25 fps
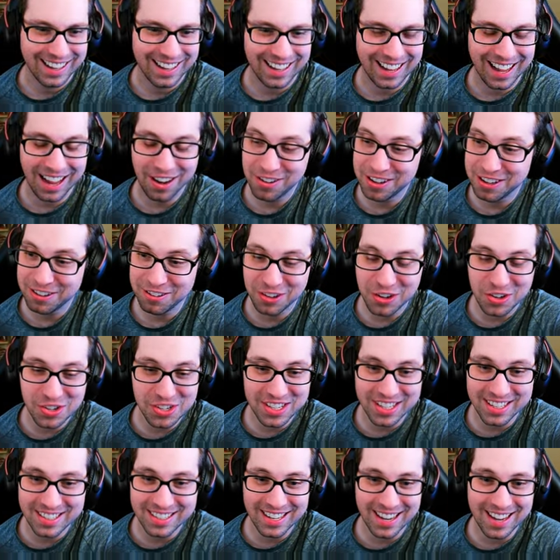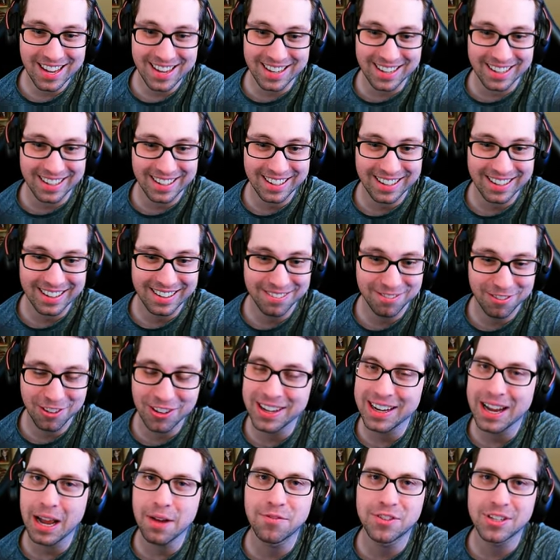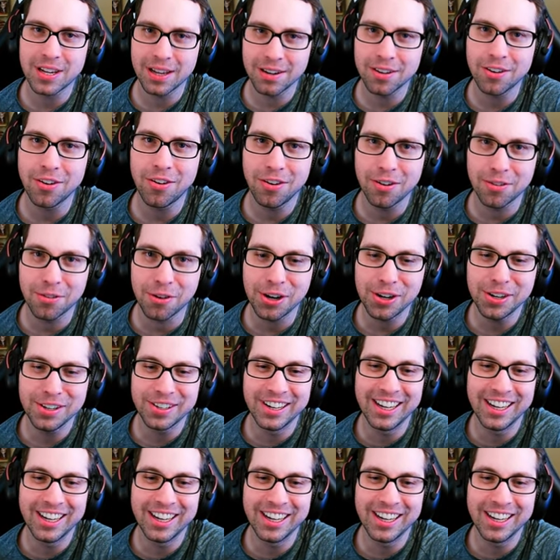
I don't even know what to say. I feel like I've said it all, right?